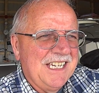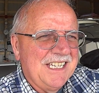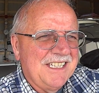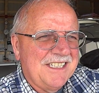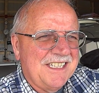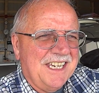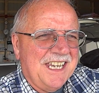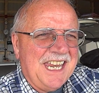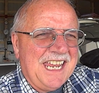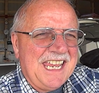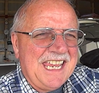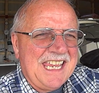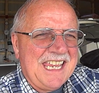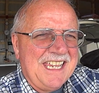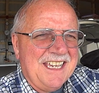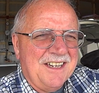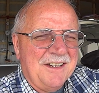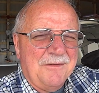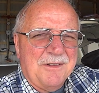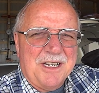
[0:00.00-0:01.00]

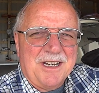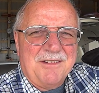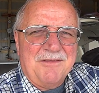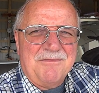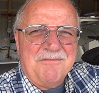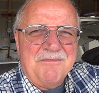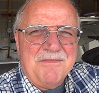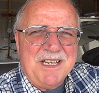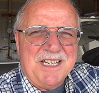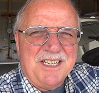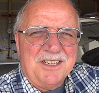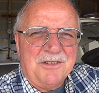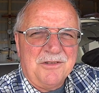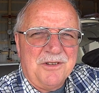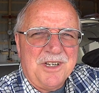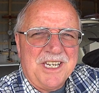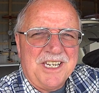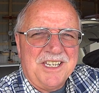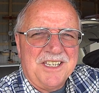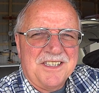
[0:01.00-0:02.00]
today what I'm
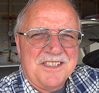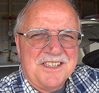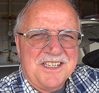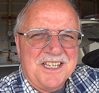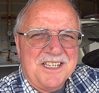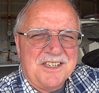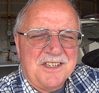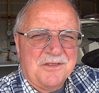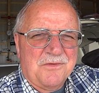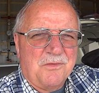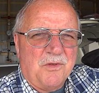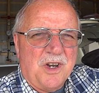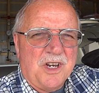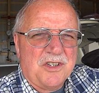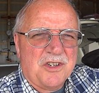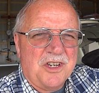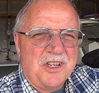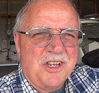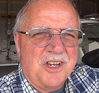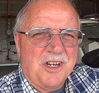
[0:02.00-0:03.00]
doing is just
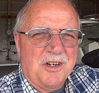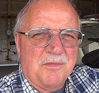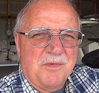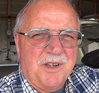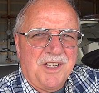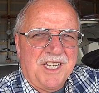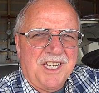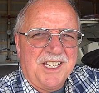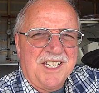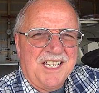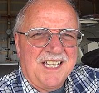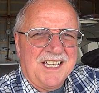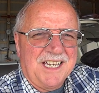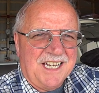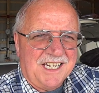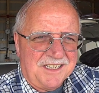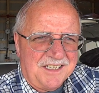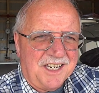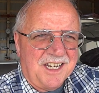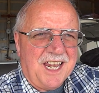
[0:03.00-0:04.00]
washing the airplane.
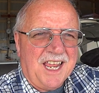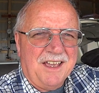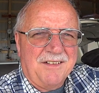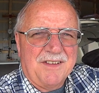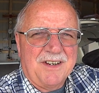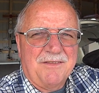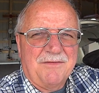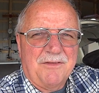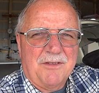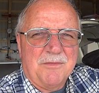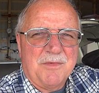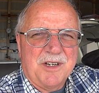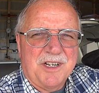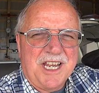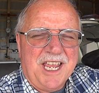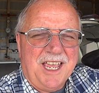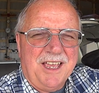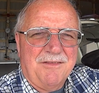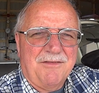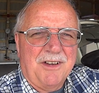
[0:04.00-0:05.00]
I did have it up for about
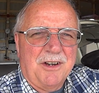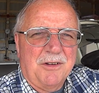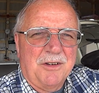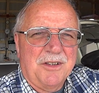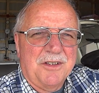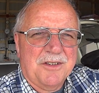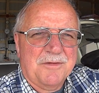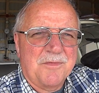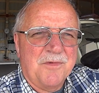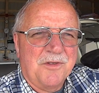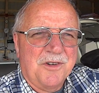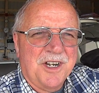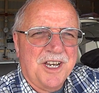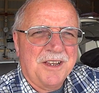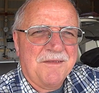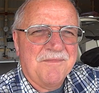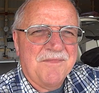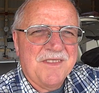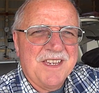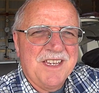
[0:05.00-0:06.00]
a half hour this
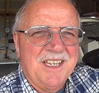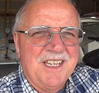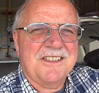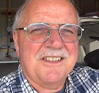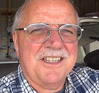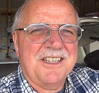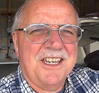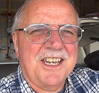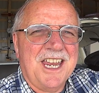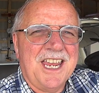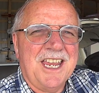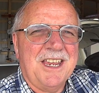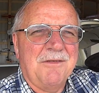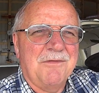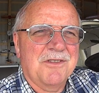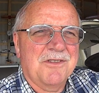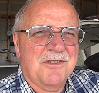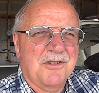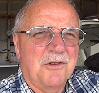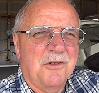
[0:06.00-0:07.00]
morning. Today
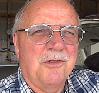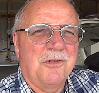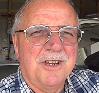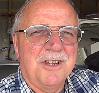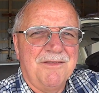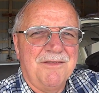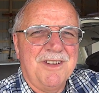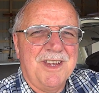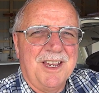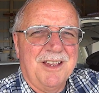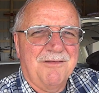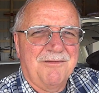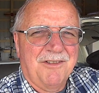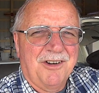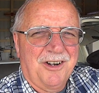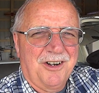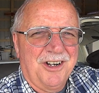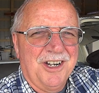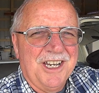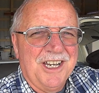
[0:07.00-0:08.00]
was totally
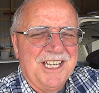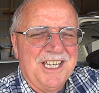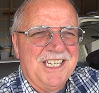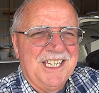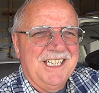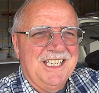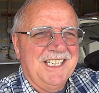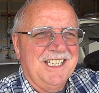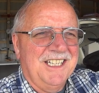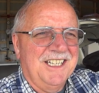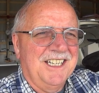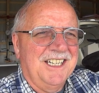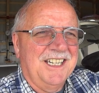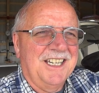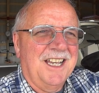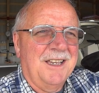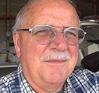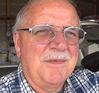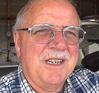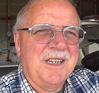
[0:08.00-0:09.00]
VFR.
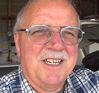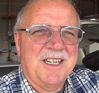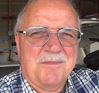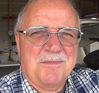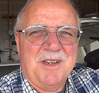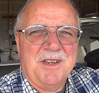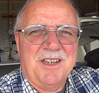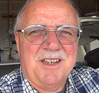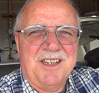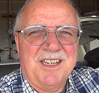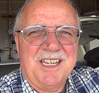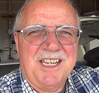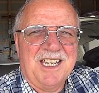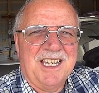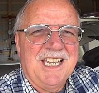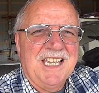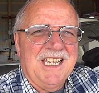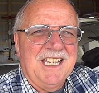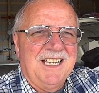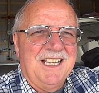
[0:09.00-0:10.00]
I mean, it's been
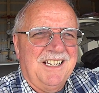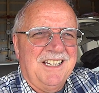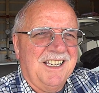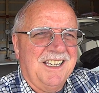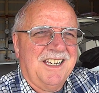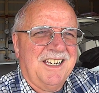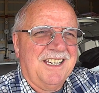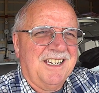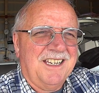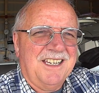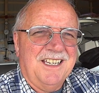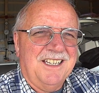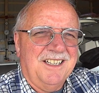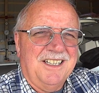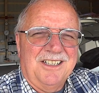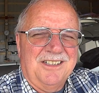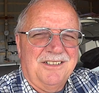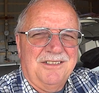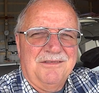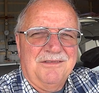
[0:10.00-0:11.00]

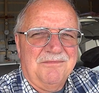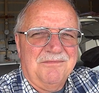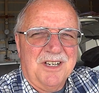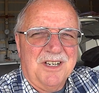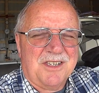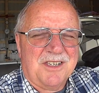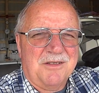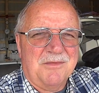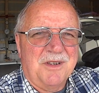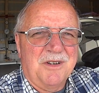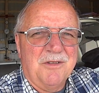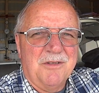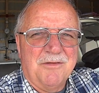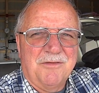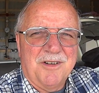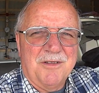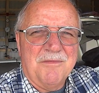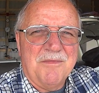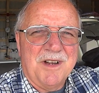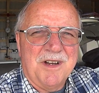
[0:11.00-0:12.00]
must have been
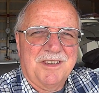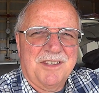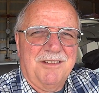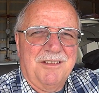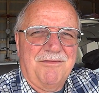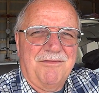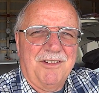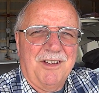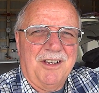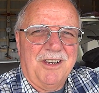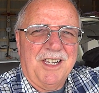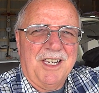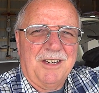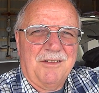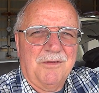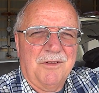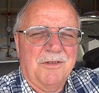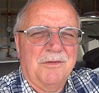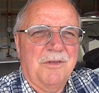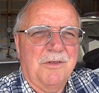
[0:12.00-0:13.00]
over a month, it felt
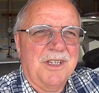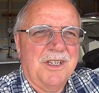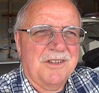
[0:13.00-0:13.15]
like, where we're